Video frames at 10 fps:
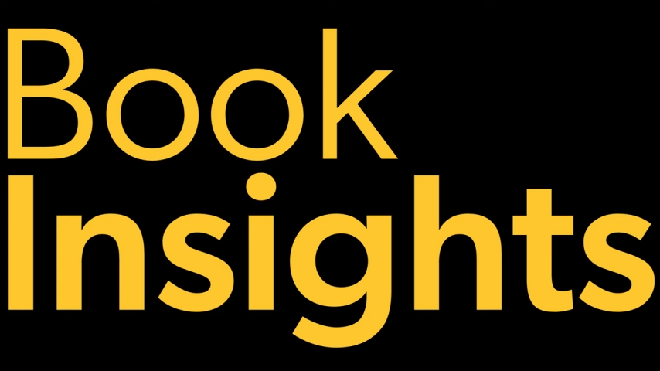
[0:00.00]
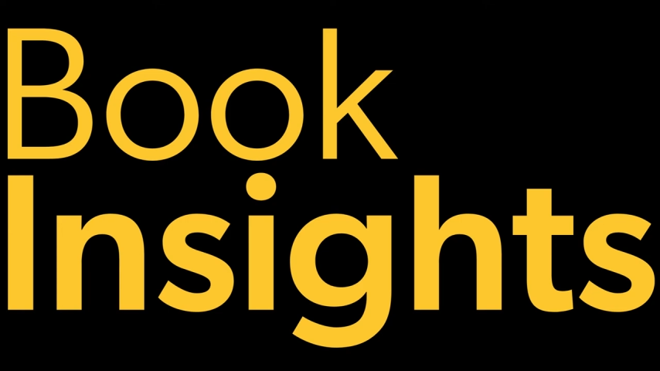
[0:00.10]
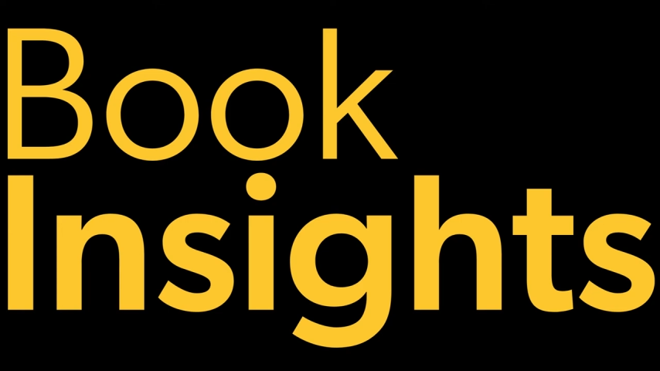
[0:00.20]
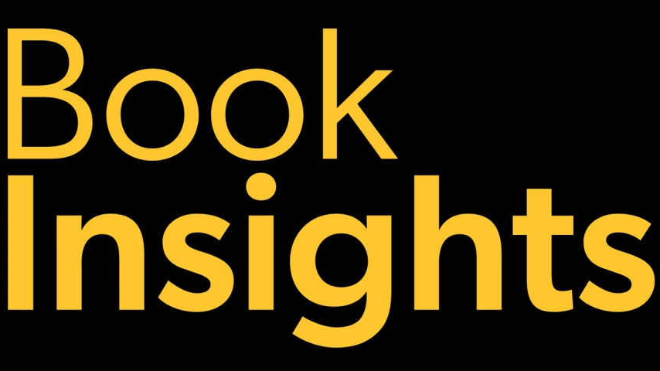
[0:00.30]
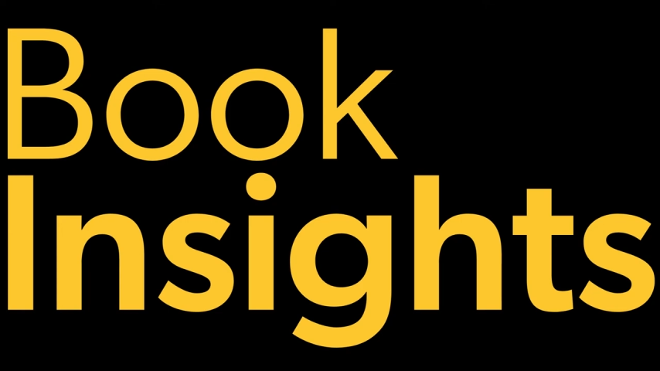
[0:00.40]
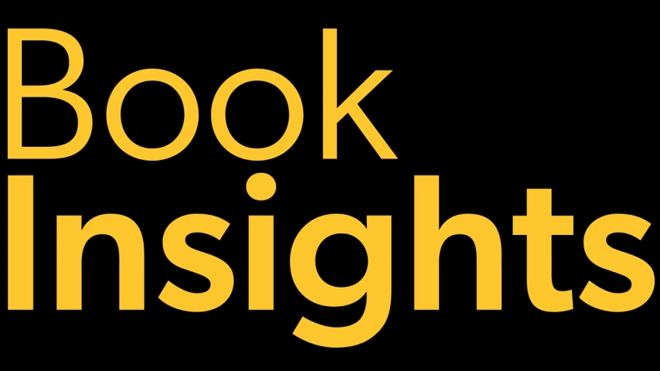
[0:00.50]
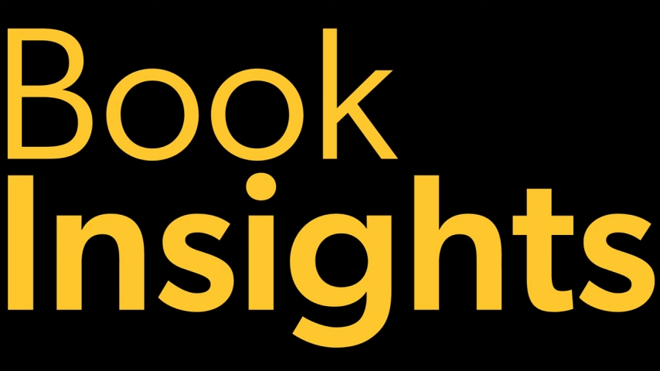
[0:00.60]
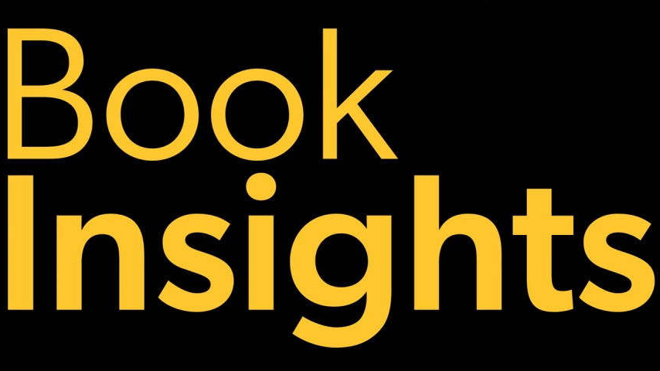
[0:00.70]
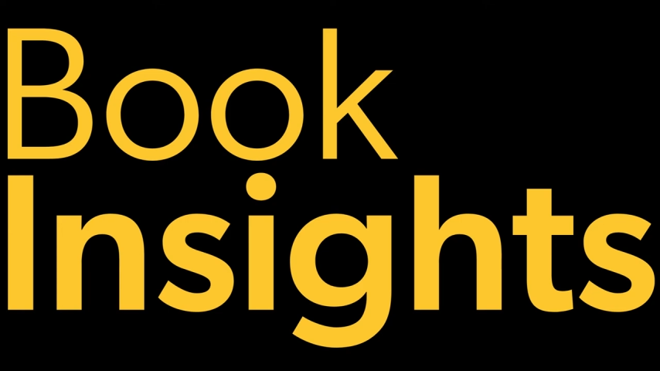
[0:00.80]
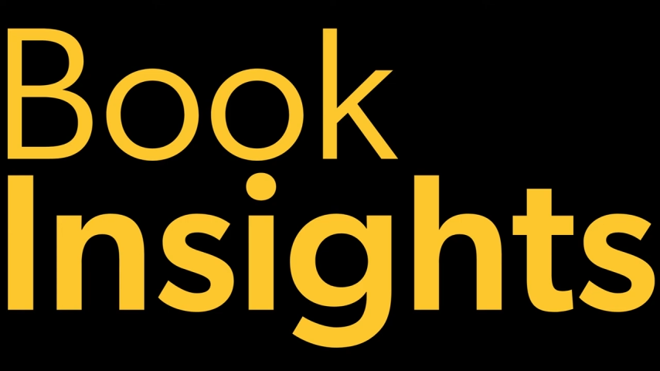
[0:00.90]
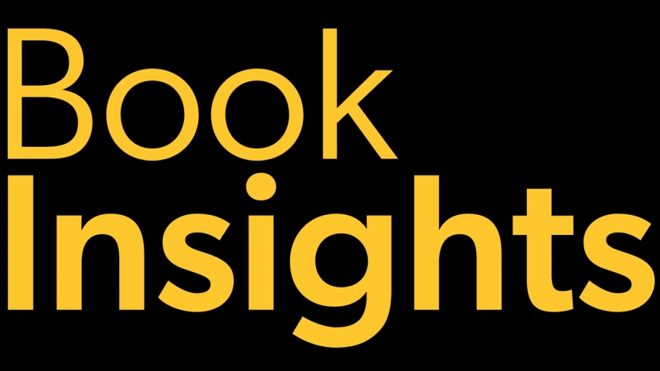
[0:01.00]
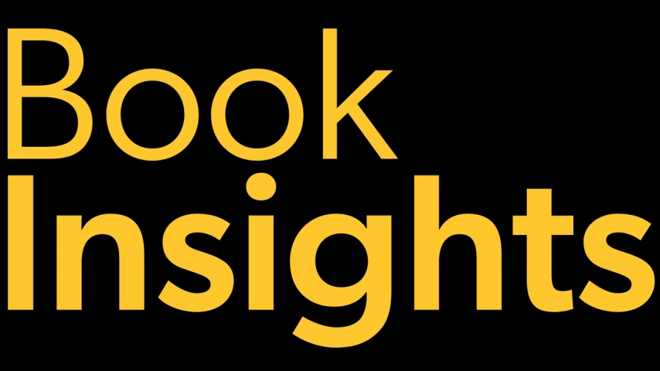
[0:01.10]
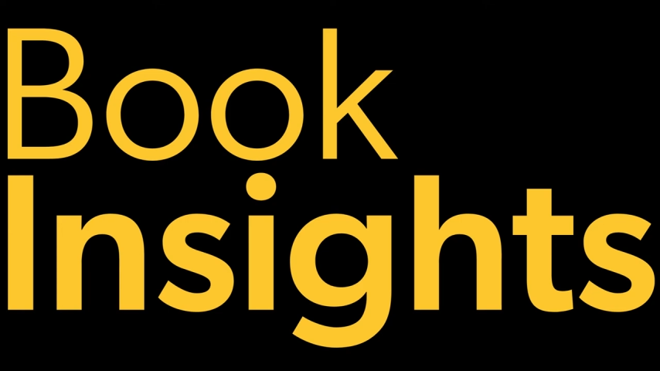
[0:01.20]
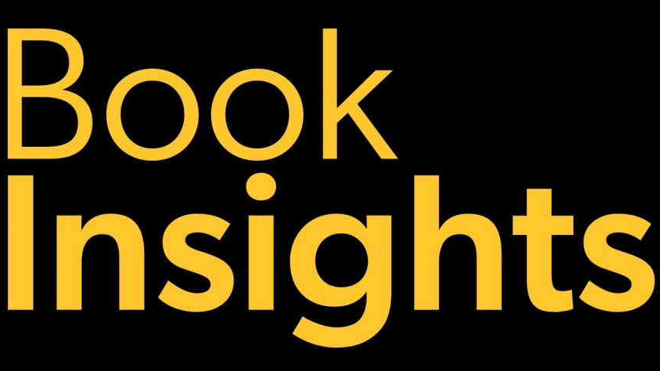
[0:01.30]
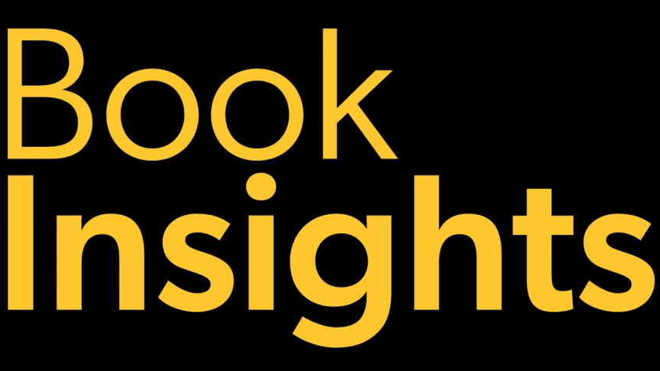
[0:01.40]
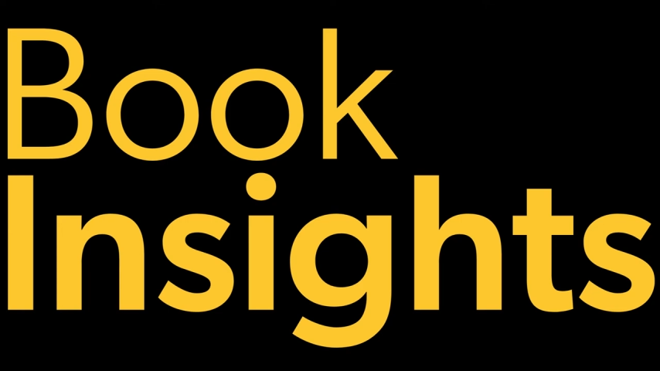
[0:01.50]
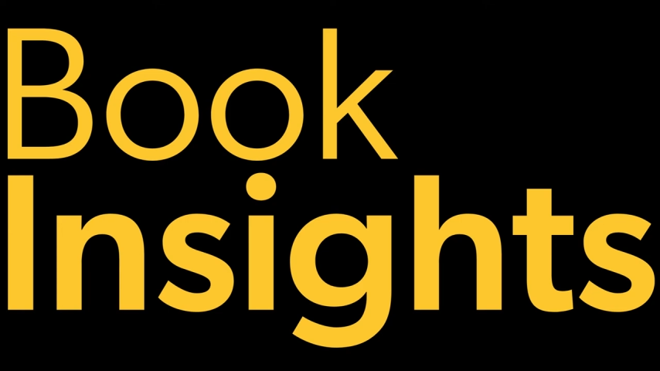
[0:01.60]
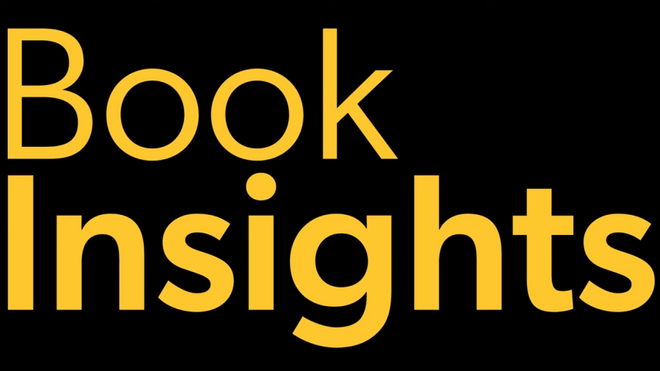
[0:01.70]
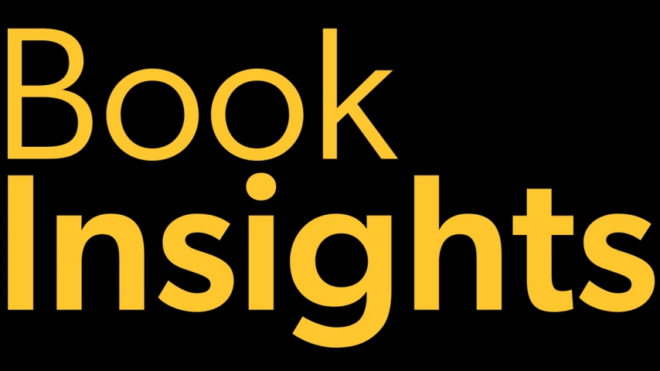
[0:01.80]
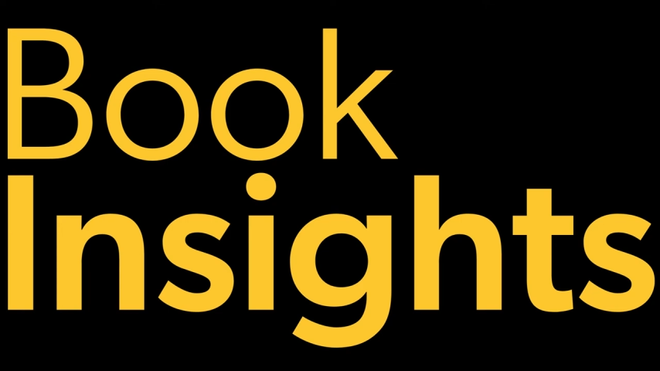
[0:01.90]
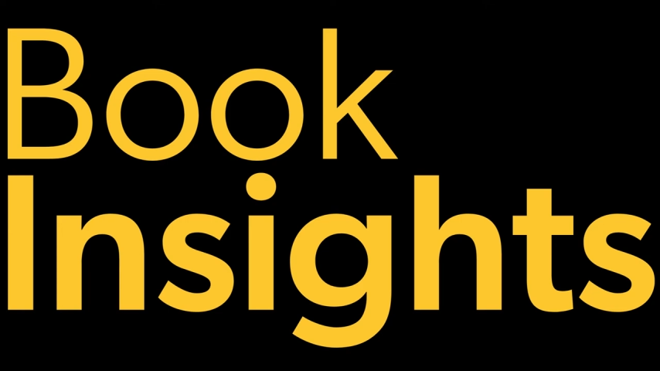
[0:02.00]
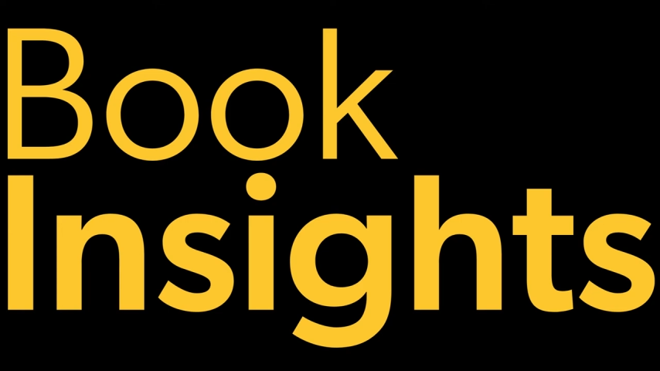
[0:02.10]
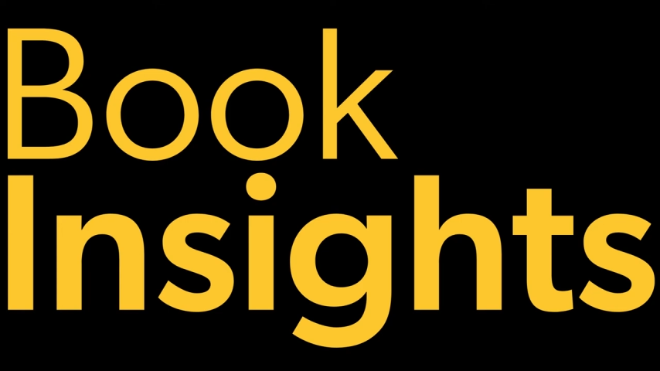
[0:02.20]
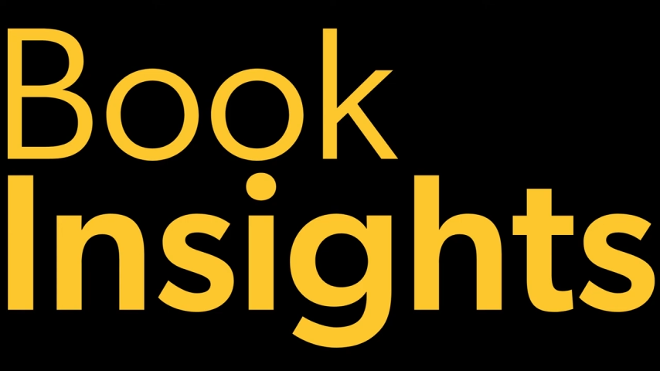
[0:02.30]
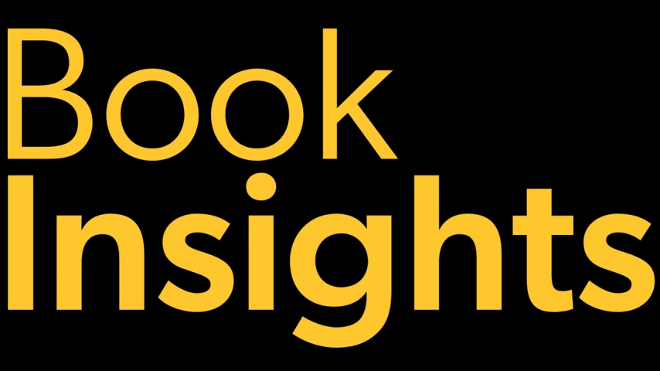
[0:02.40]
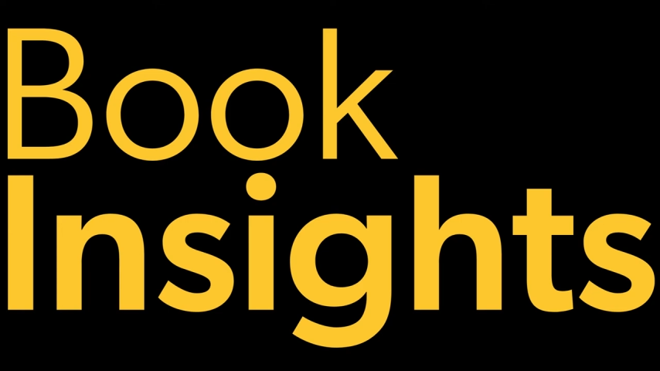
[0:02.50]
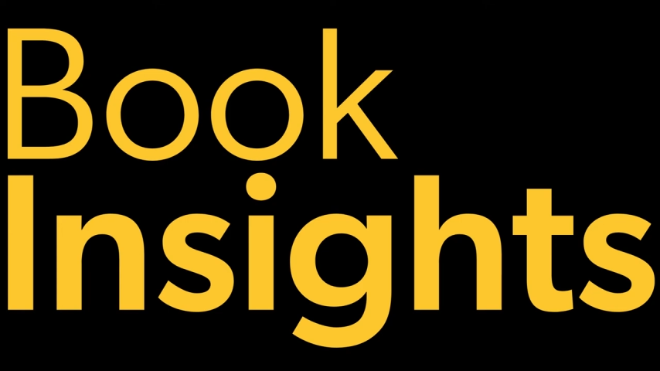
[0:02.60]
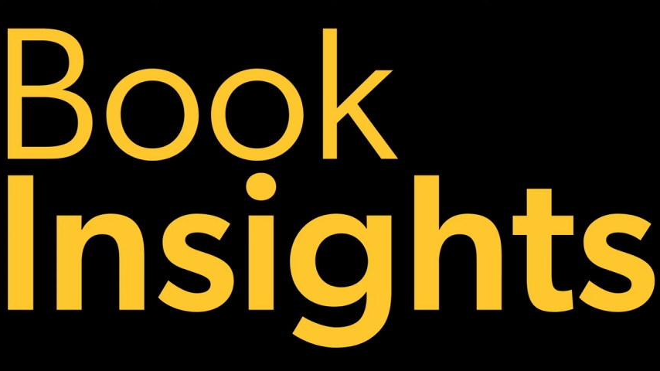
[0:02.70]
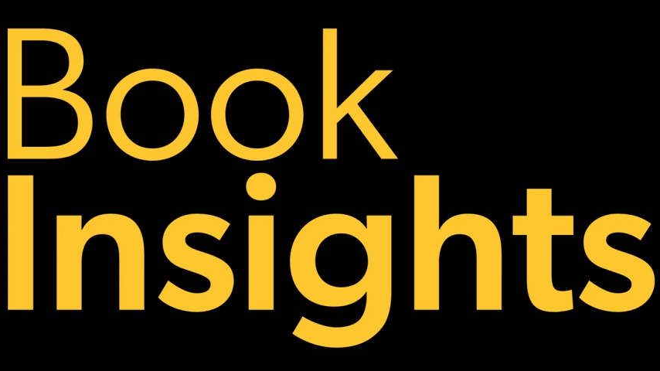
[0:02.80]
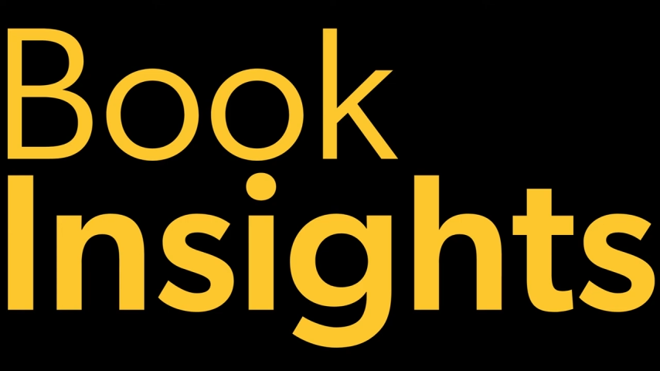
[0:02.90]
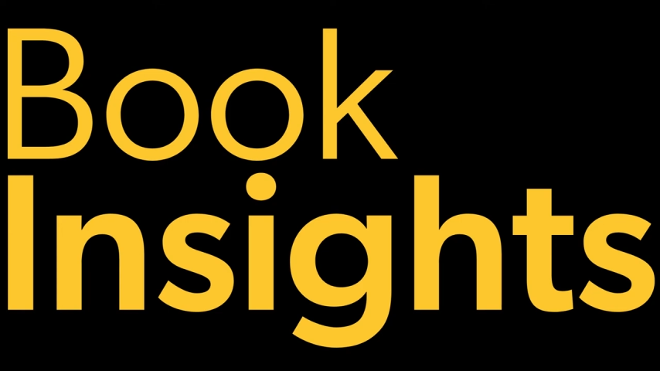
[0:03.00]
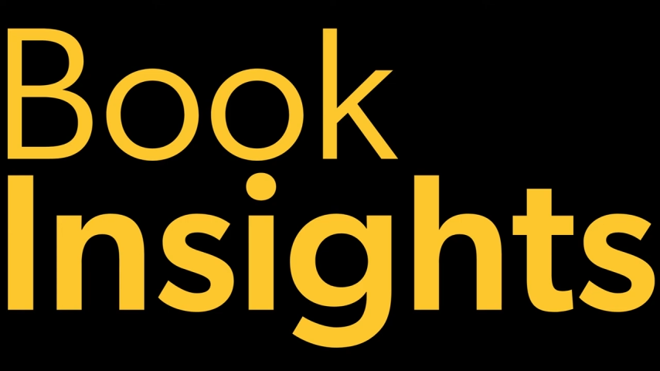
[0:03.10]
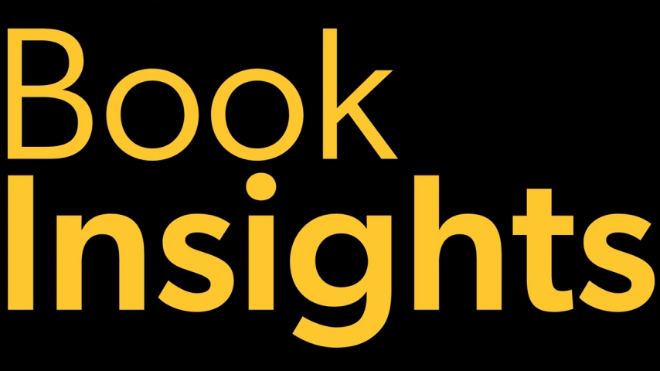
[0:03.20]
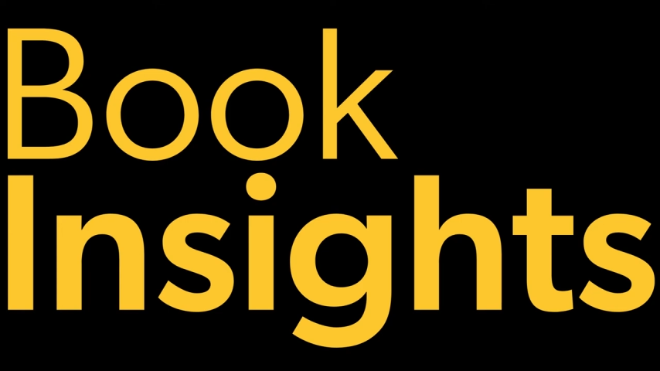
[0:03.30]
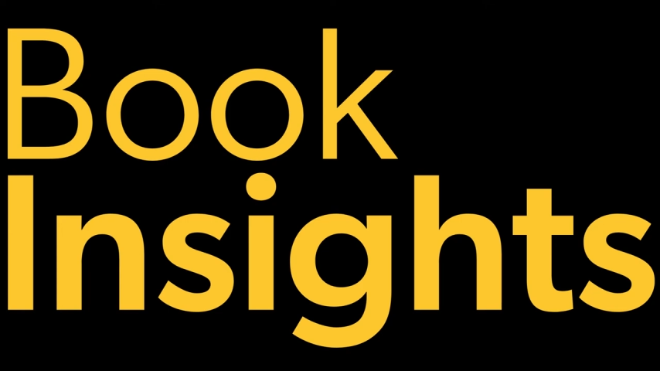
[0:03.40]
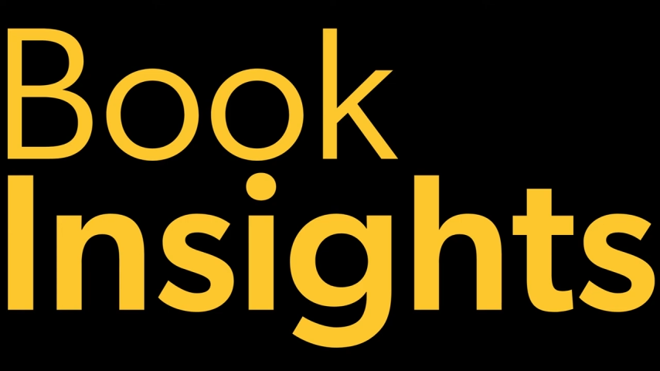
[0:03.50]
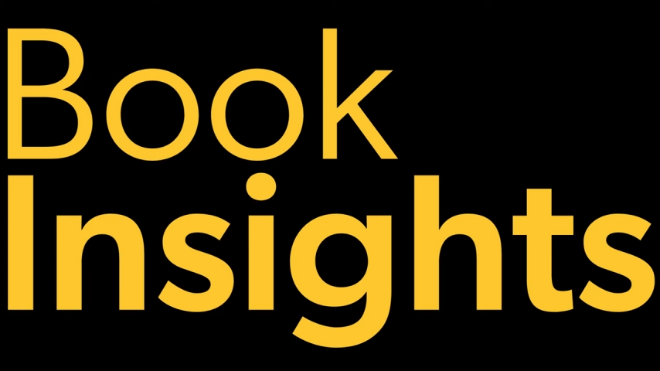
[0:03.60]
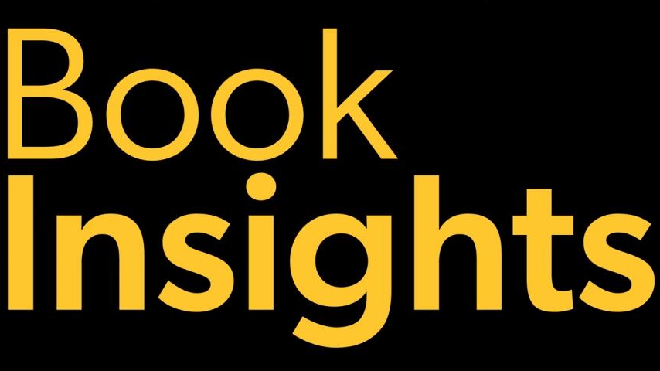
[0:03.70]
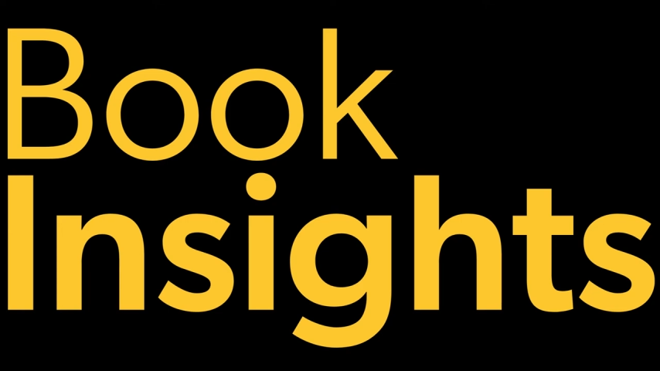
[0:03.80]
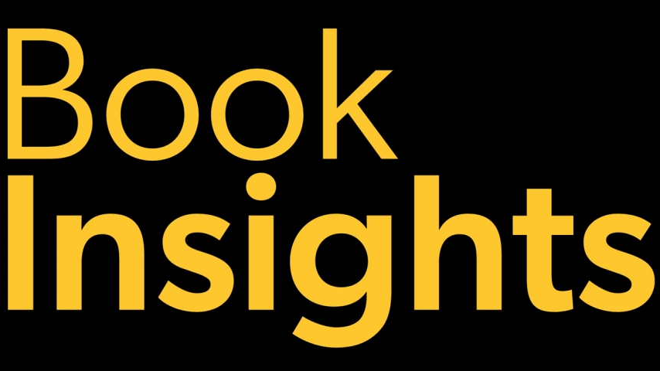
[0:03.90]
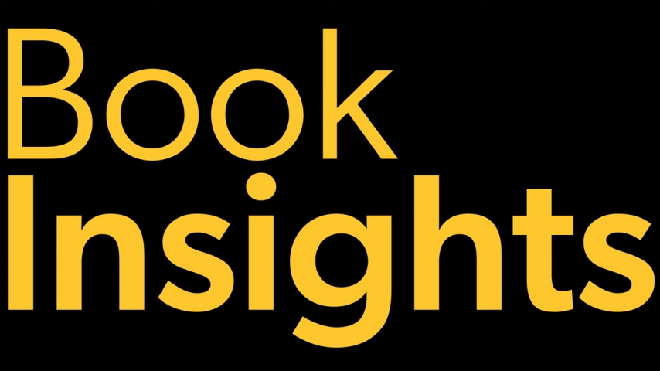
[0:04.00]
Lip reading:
No face is visible, so there are no lips to read.